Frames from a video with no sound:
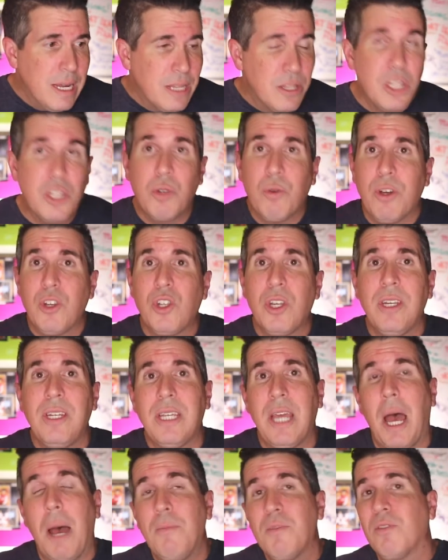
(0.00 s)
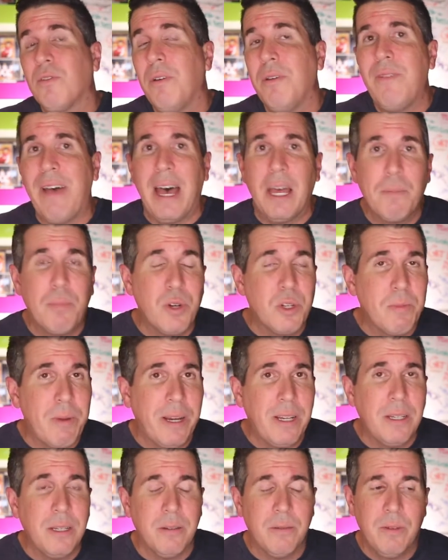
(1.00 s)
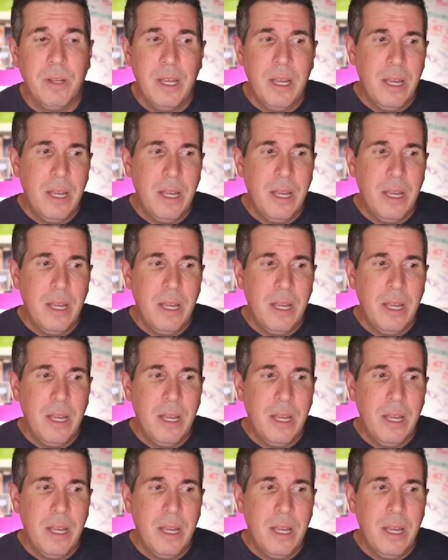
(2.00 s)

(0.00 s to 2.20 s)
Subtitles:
this question comes from a valid perspective.